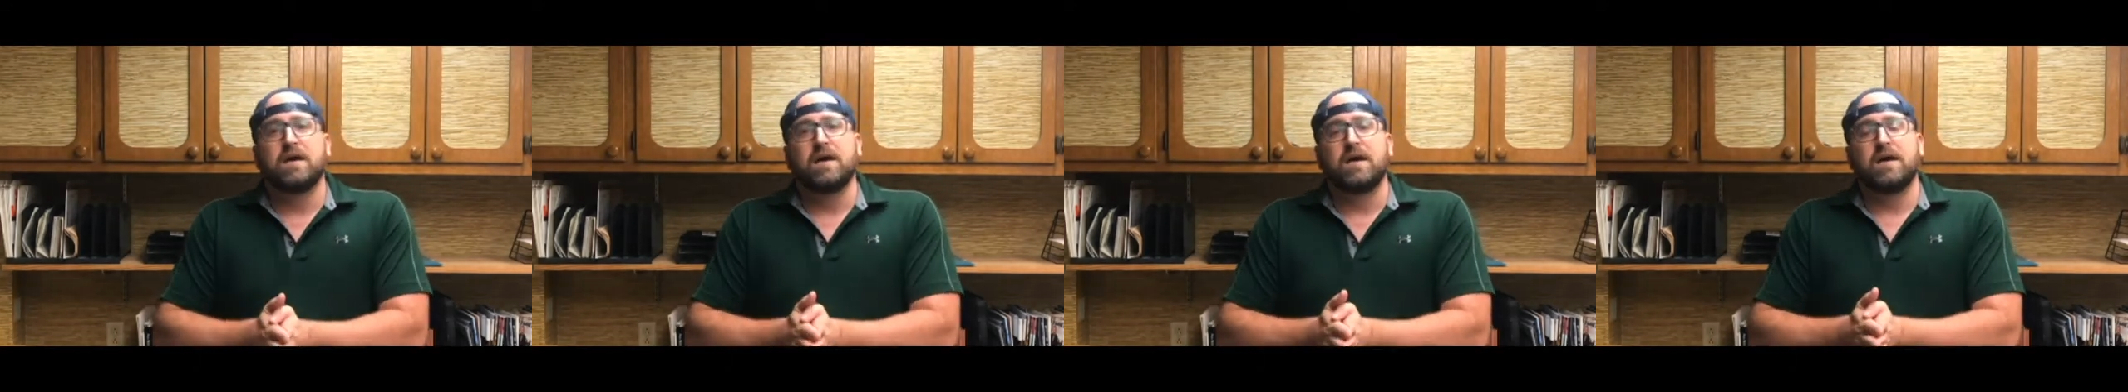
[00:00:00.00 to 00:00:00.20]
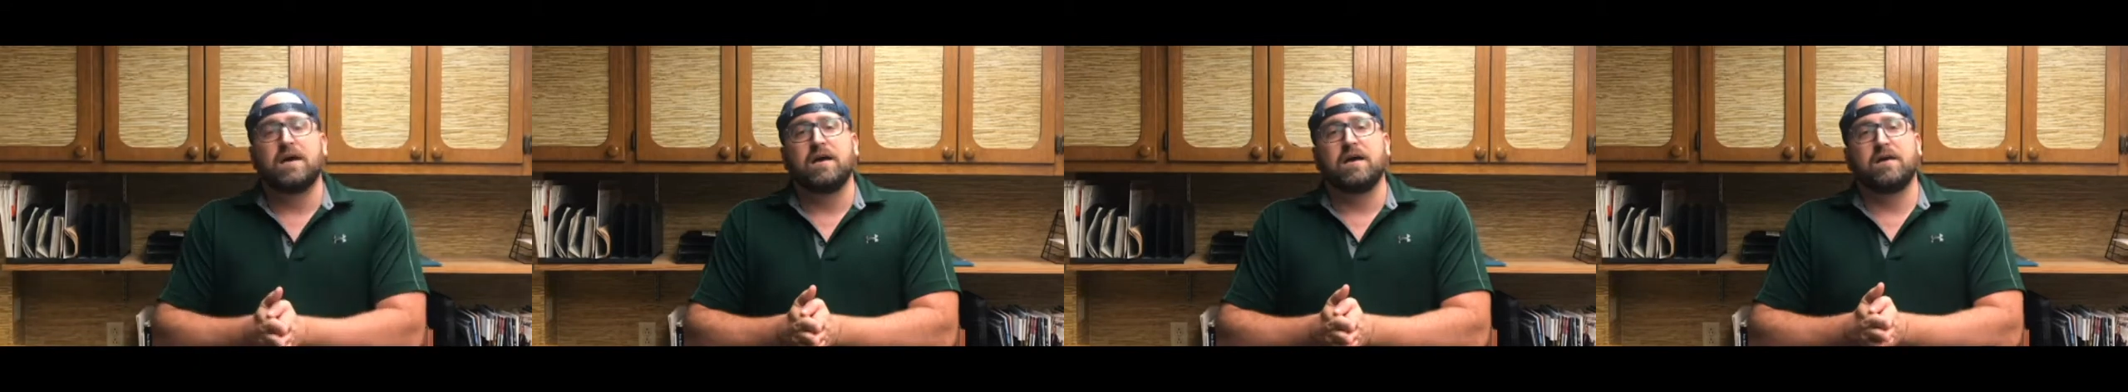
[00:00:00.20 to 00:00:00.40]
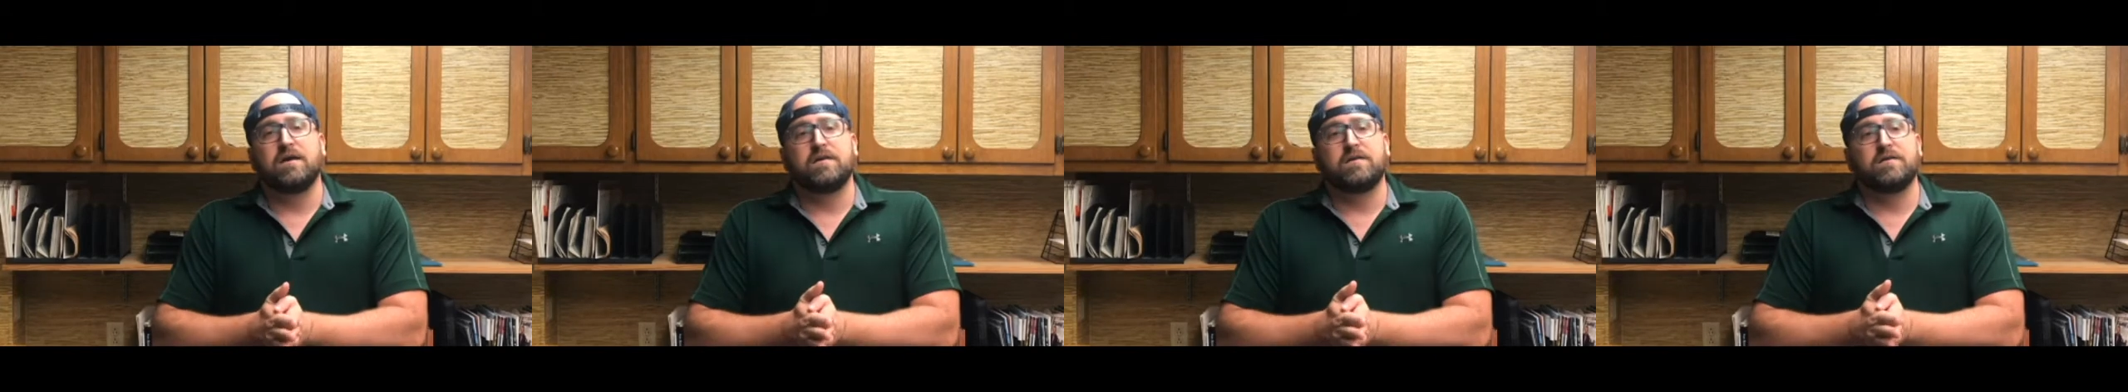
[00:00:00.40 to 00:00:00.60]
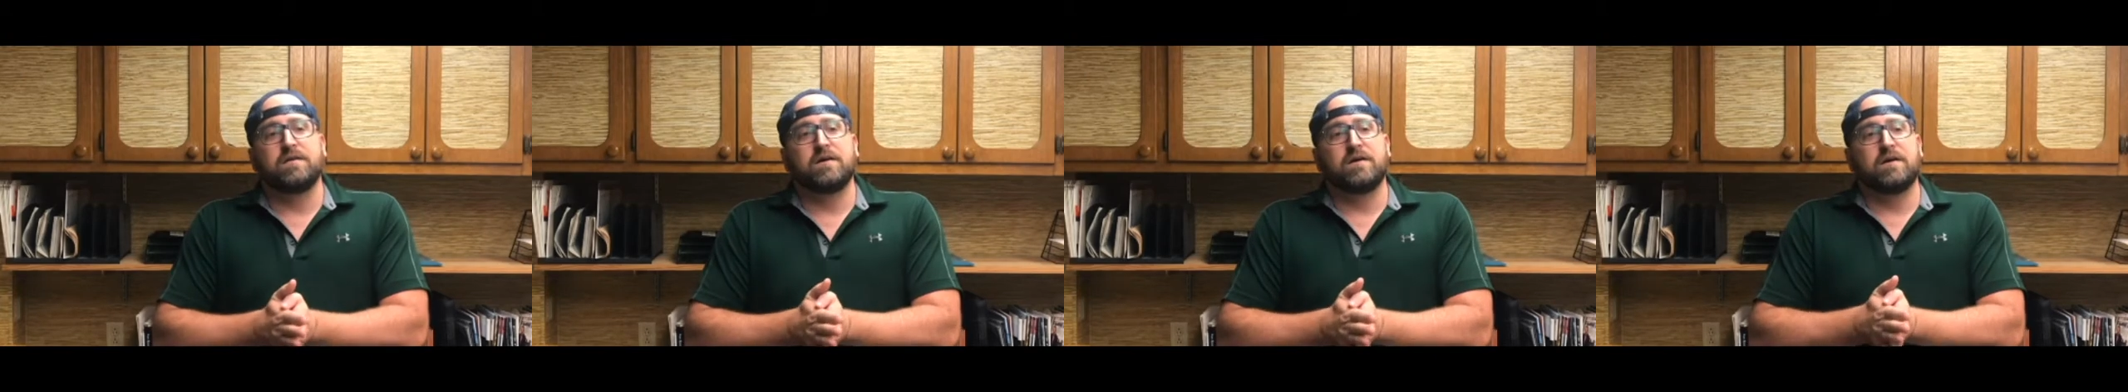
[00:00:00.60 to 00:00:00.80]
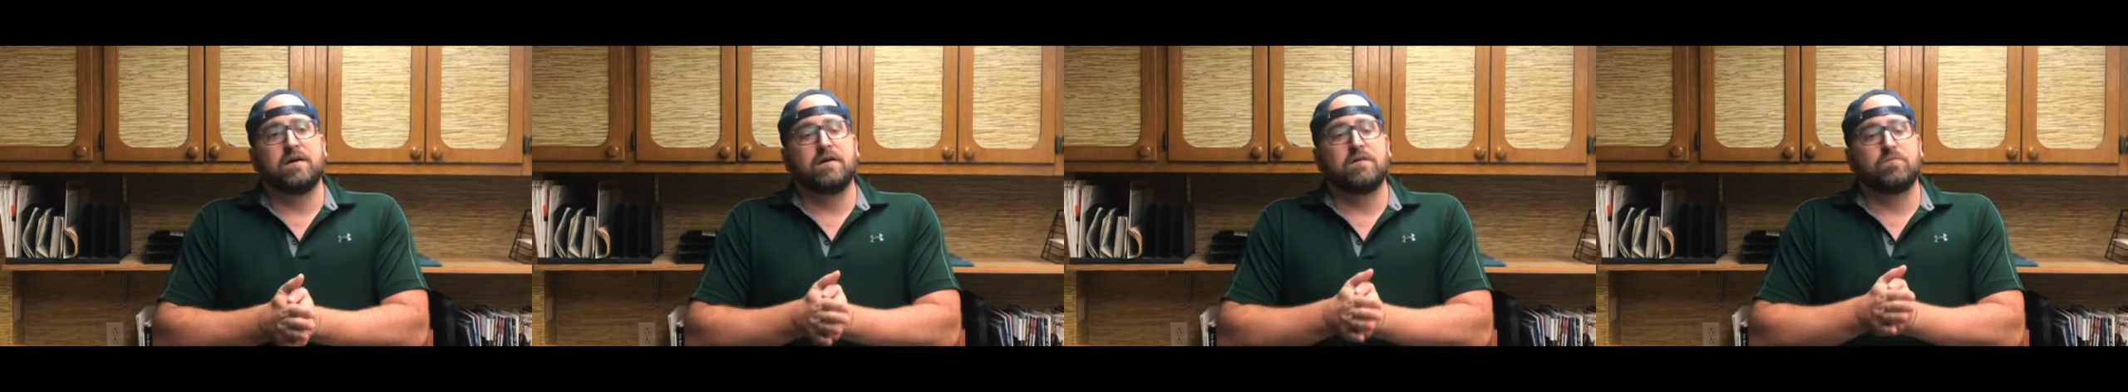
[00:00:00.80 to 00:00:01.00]
And
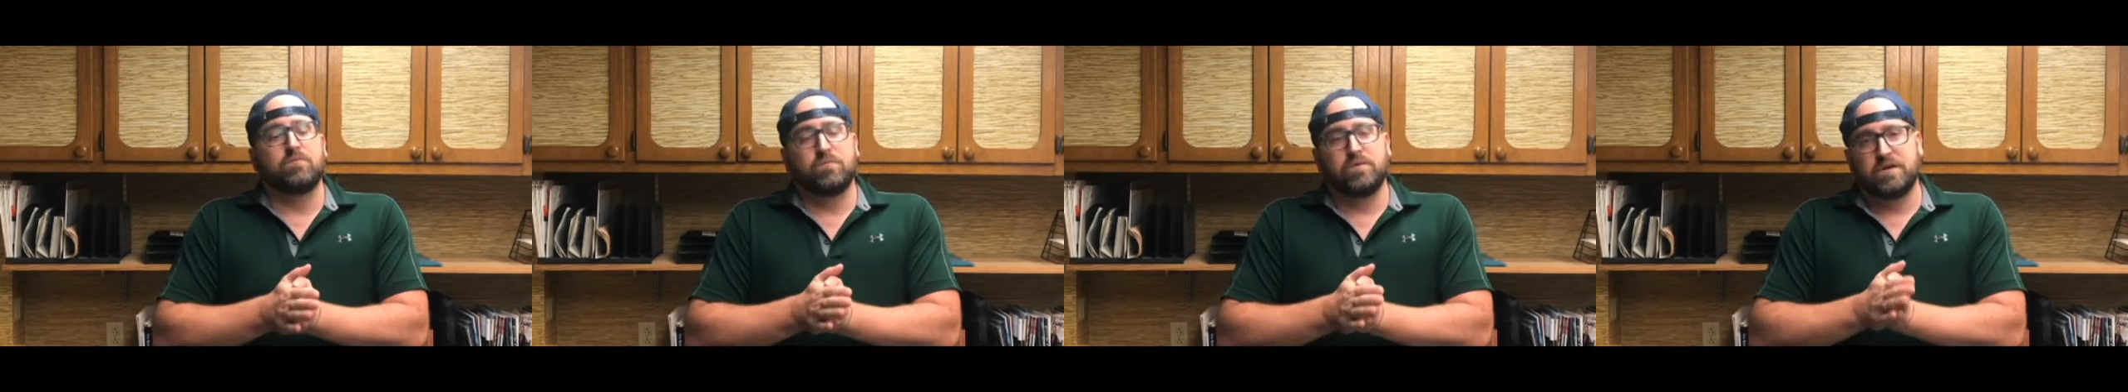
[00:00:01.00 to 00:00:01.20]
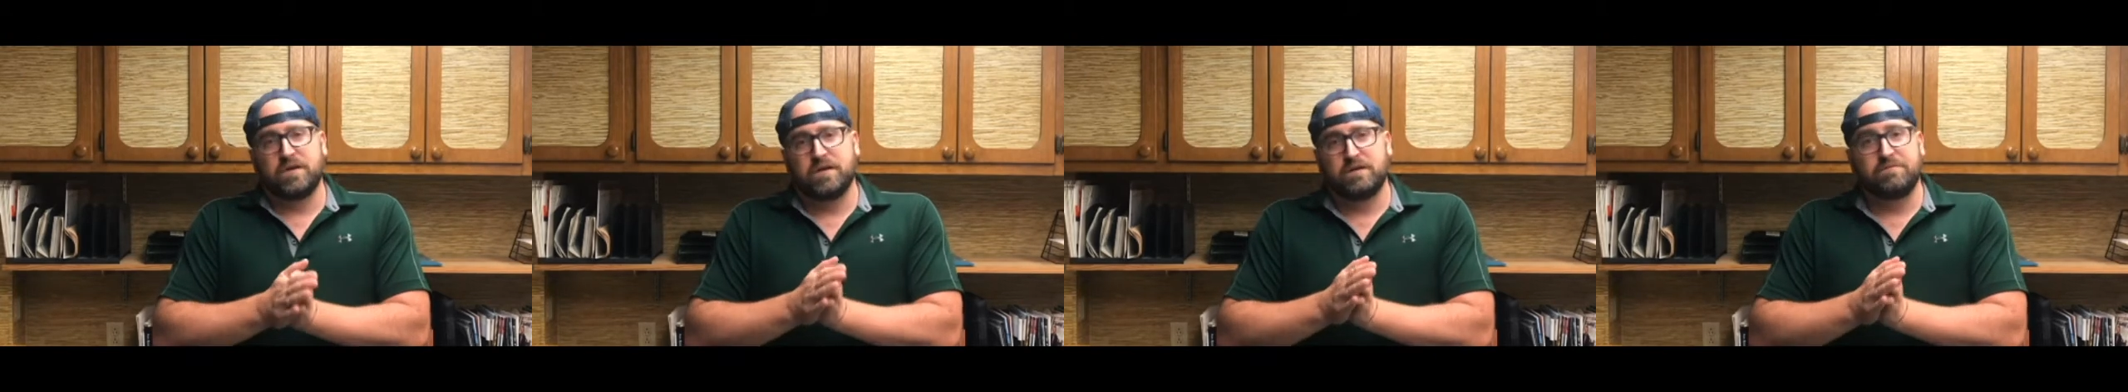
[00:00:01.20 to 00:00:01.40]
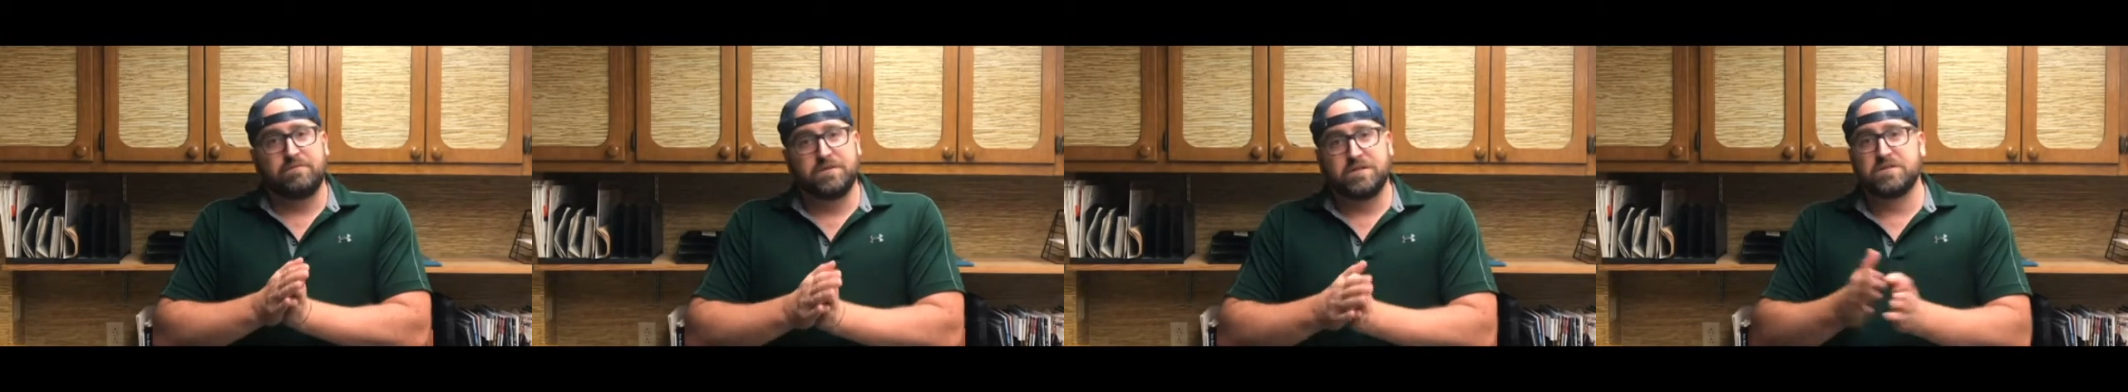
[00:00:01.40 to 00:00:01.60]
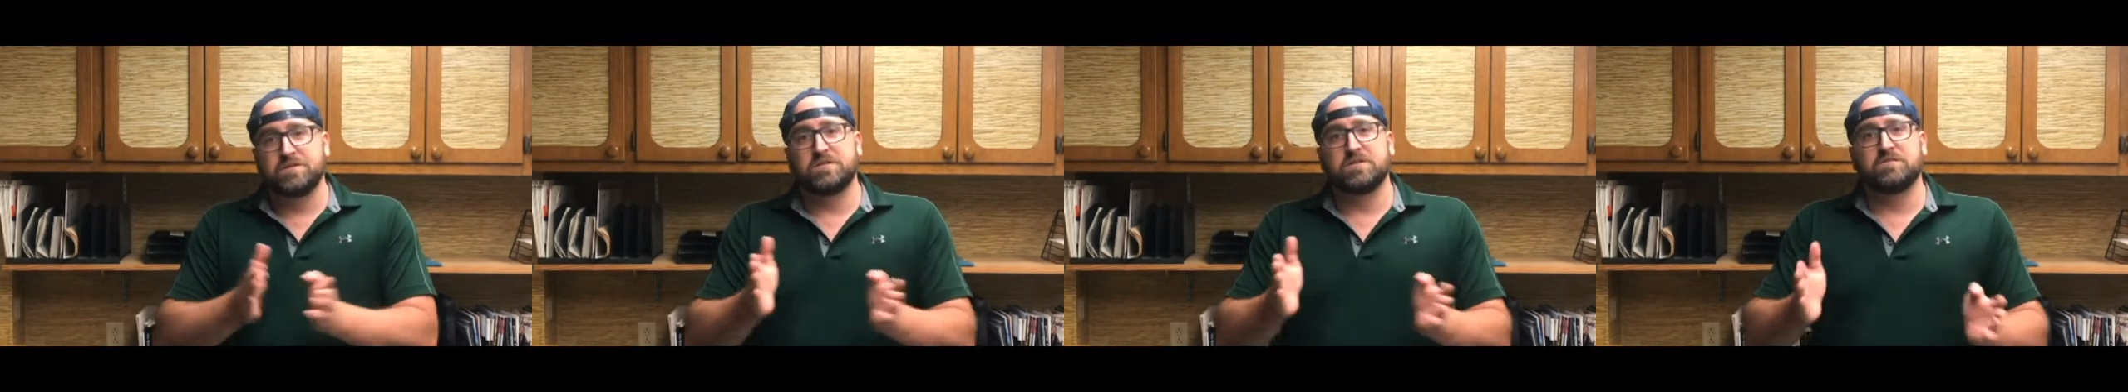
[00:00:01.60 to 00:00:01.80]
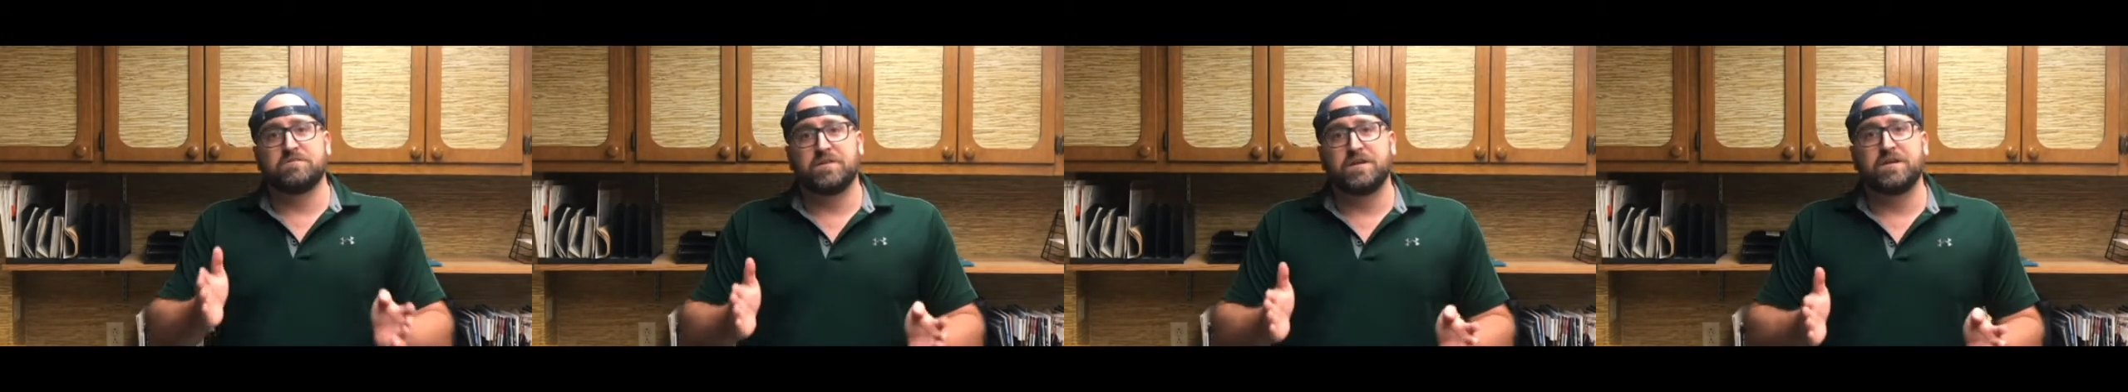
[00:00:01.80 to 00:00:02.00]
uh, when I finish
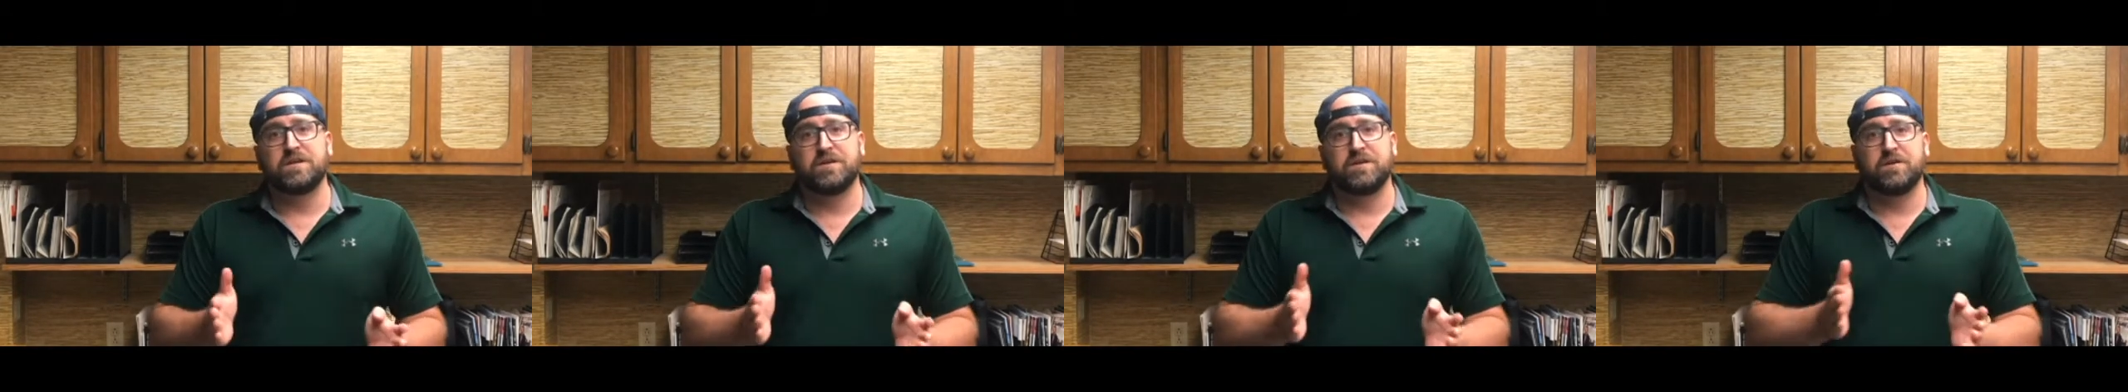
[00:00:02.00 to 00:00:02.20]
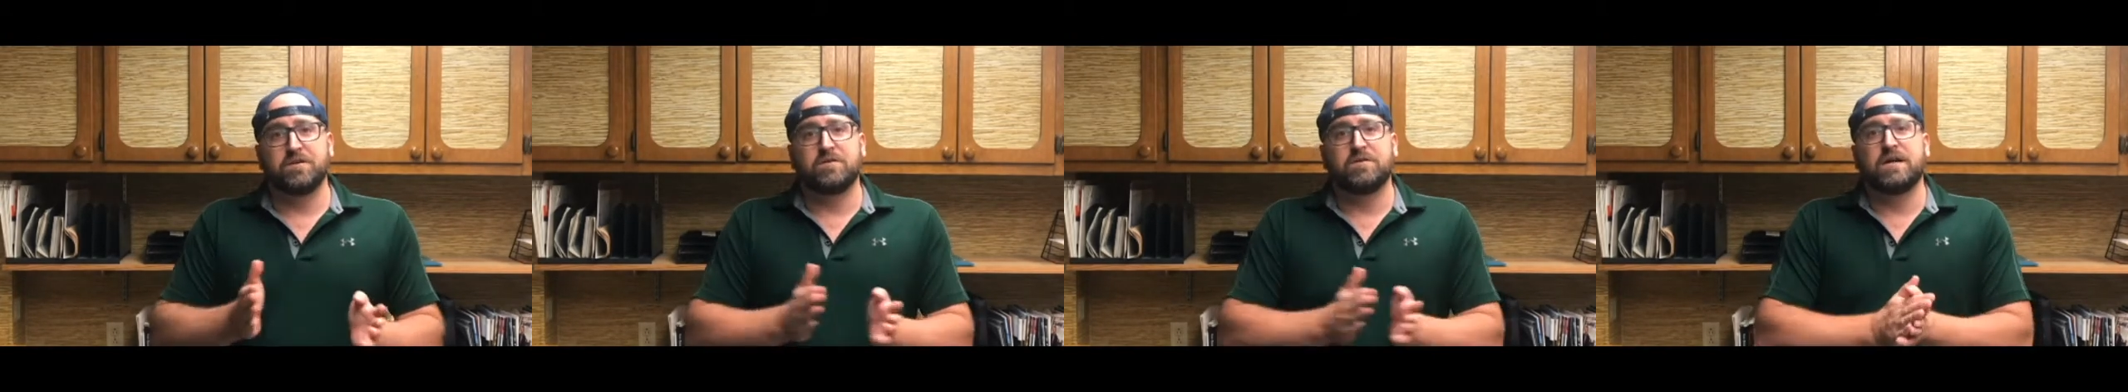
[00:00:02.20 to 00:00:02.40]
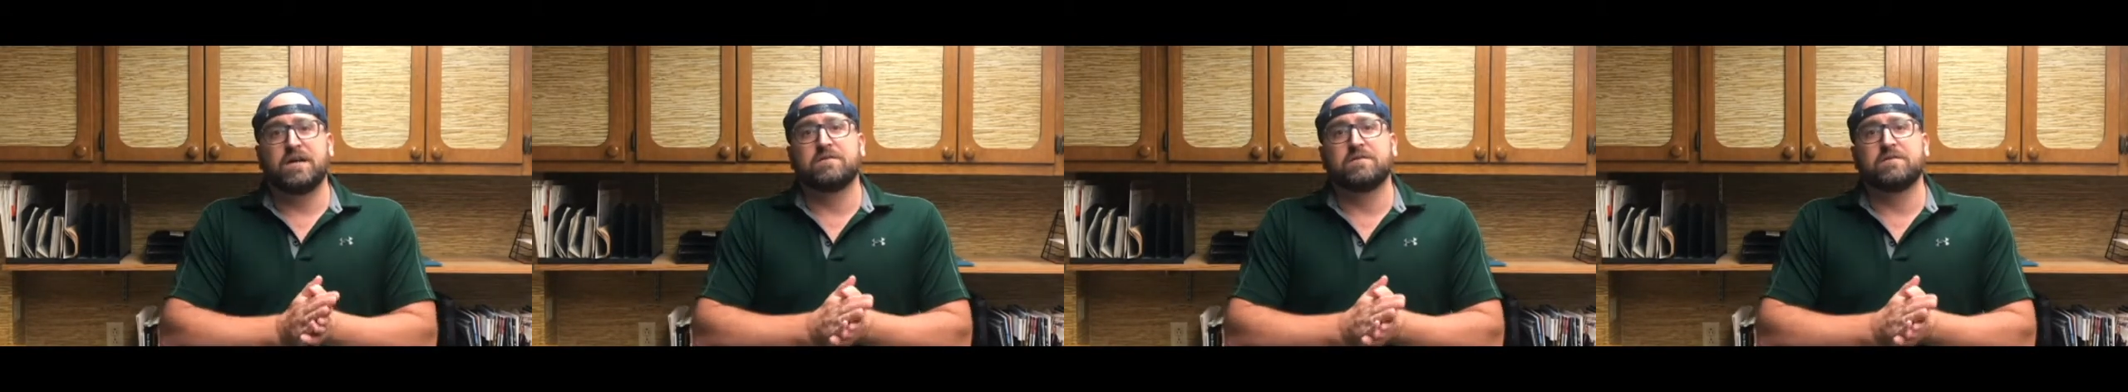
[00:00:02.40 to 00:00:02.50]
this video,